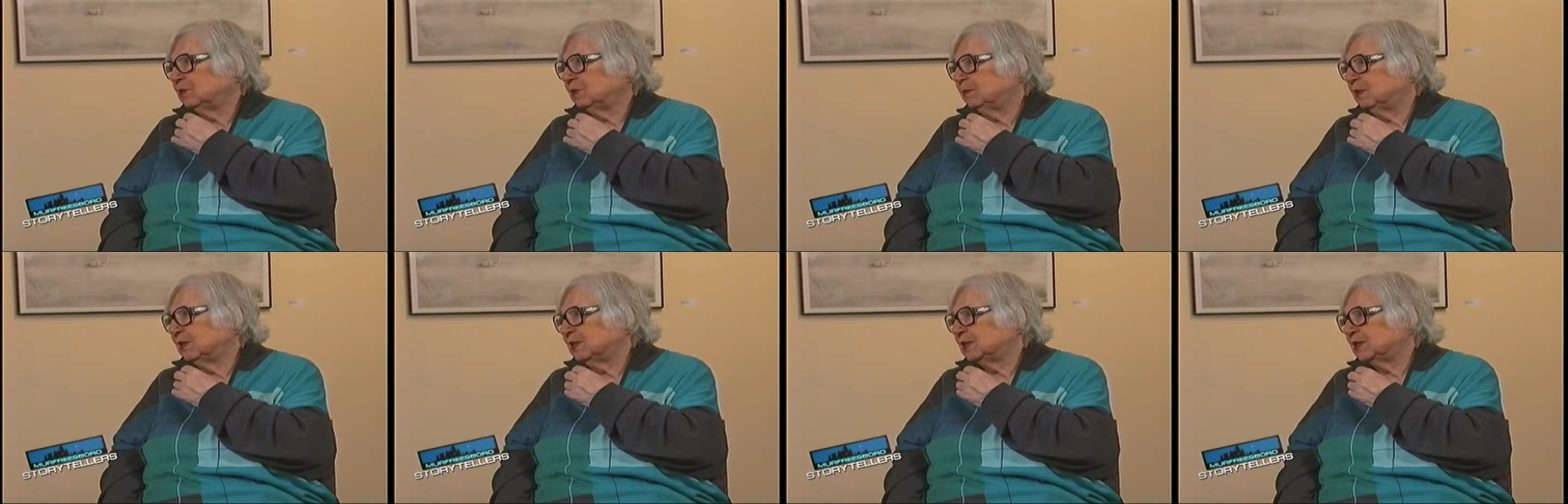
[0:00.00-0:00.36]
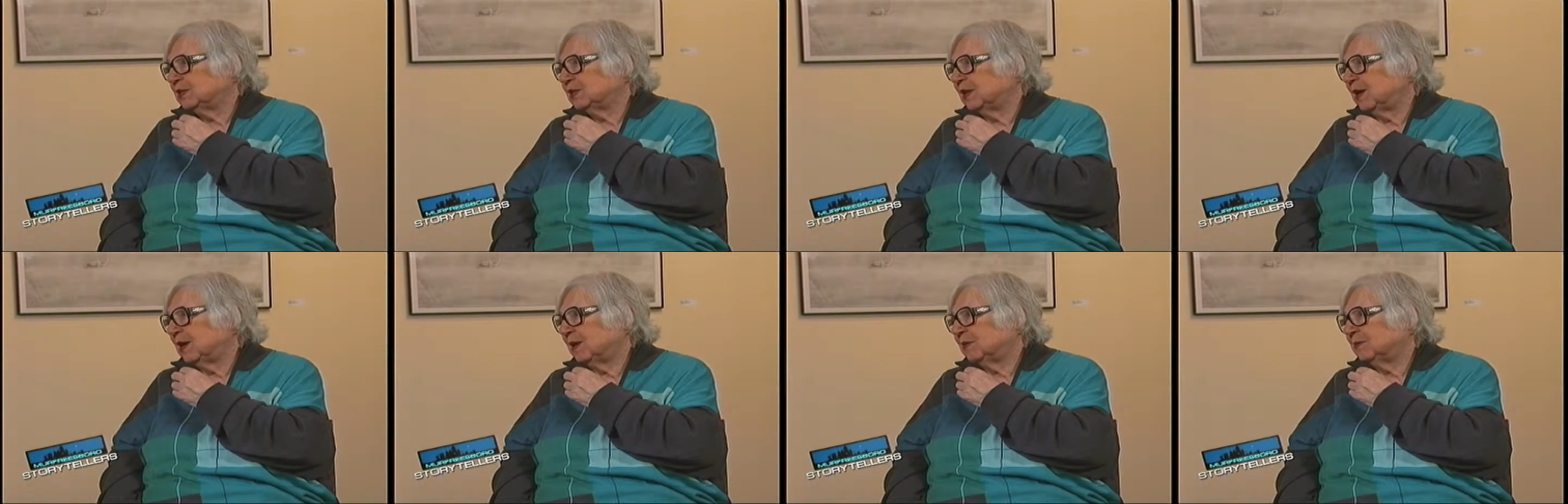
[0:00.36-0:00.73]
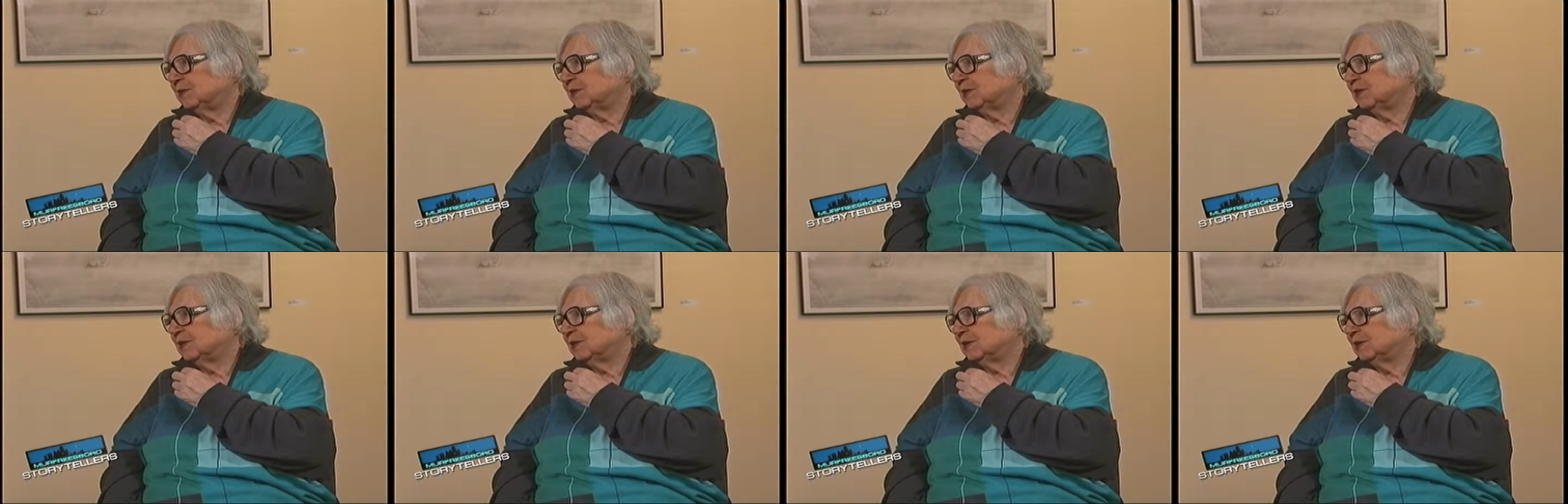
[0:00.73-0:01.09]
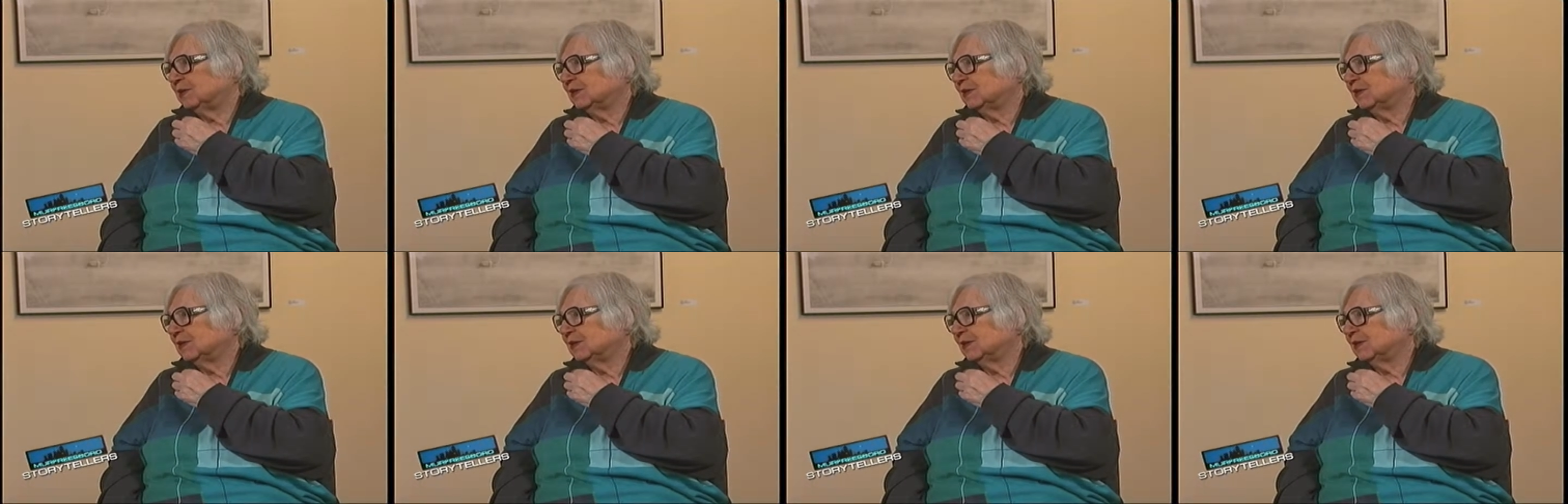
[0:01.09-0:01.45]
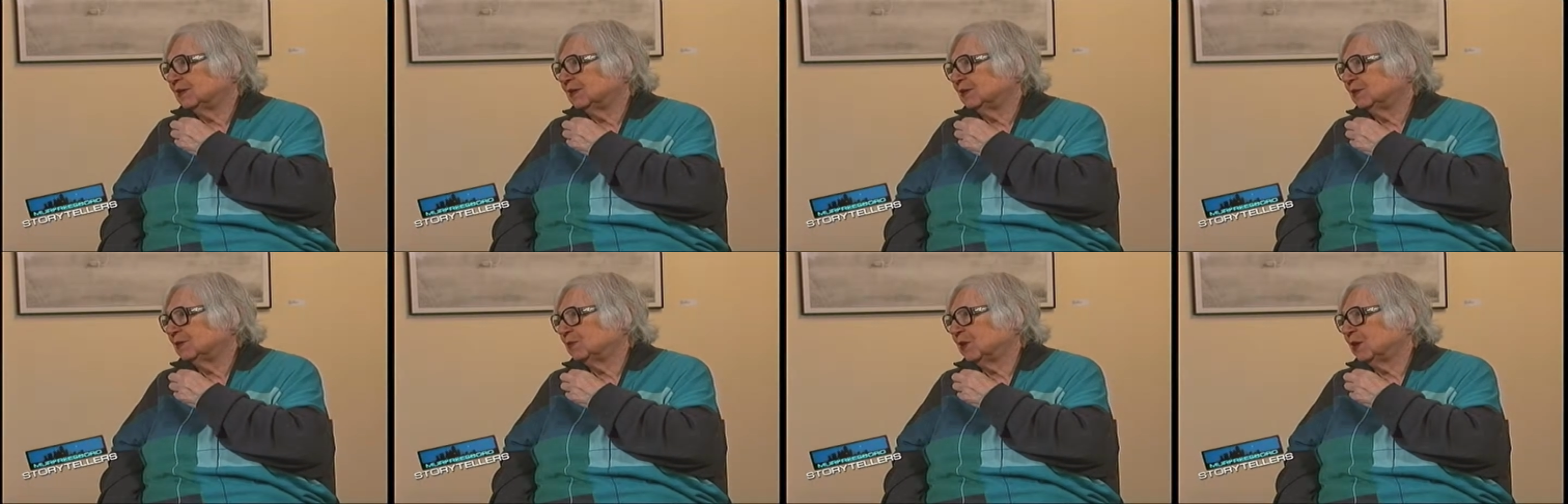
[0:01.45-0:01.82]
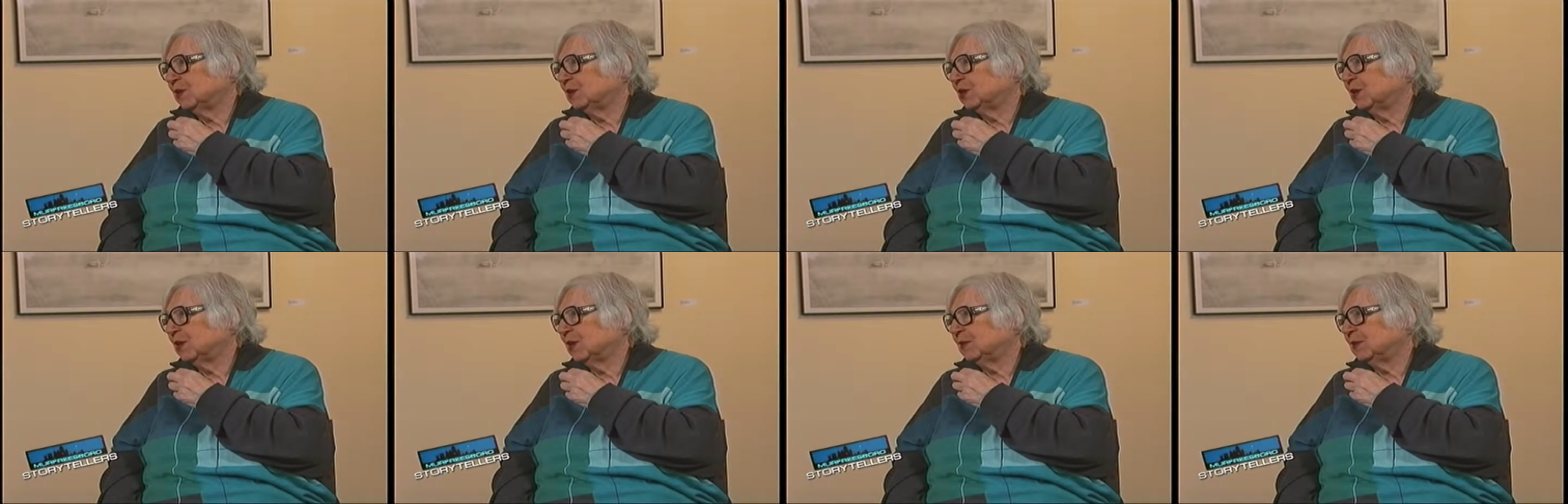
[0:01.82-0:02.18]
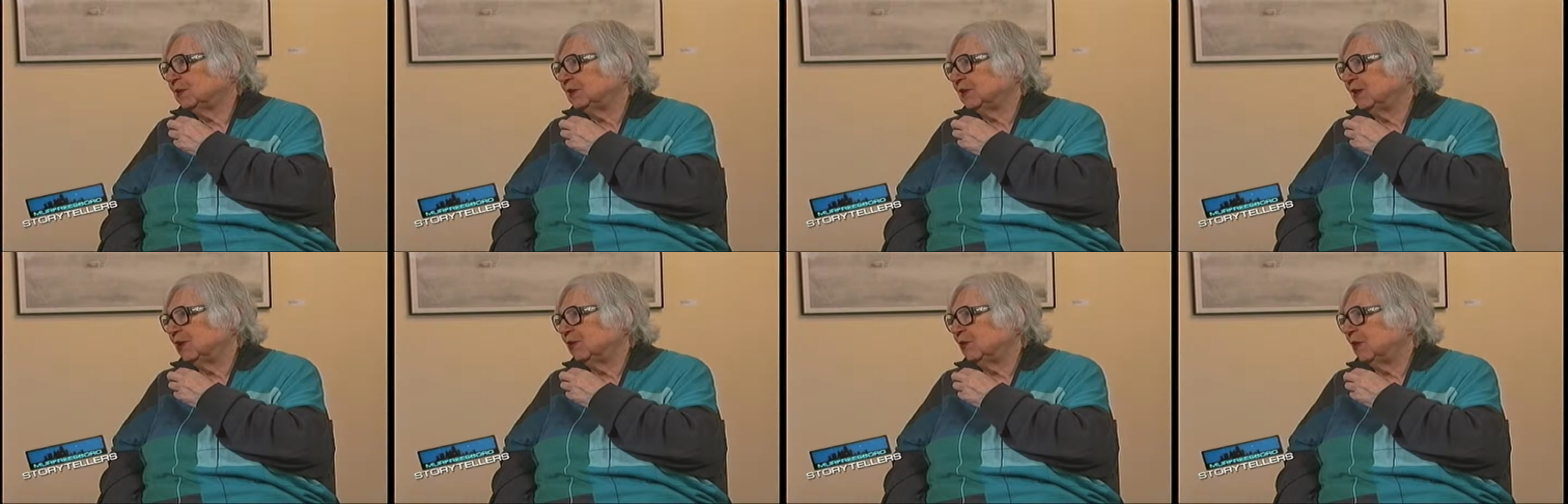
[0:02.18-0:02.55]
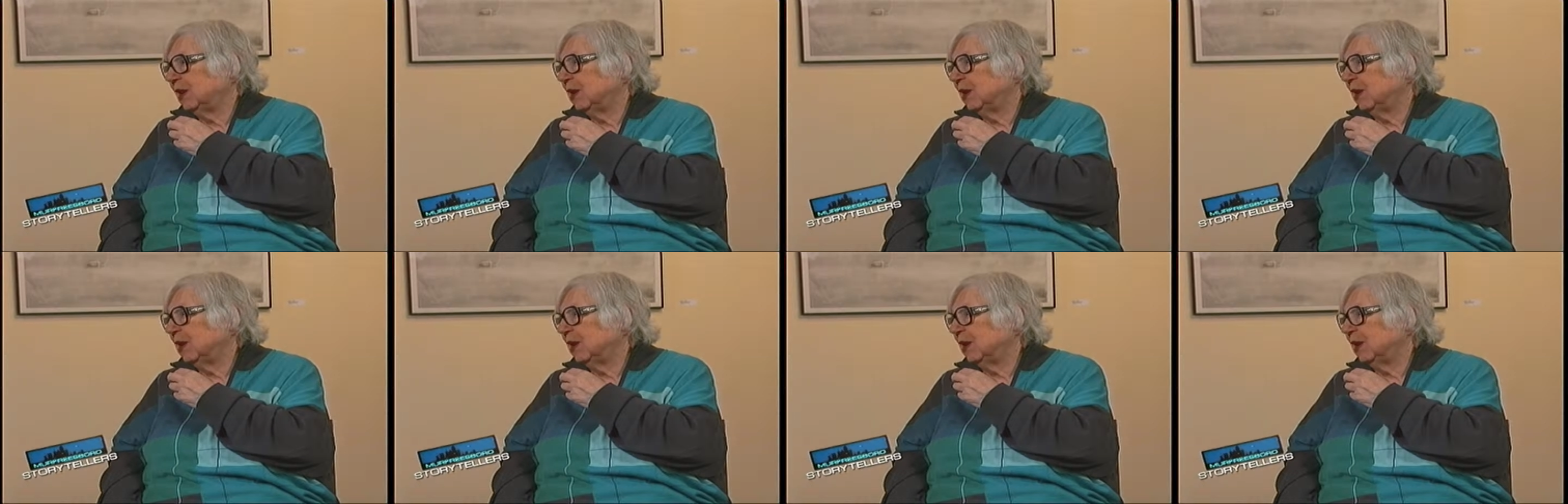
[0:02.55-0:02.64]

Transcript: a bus stop where you come and go.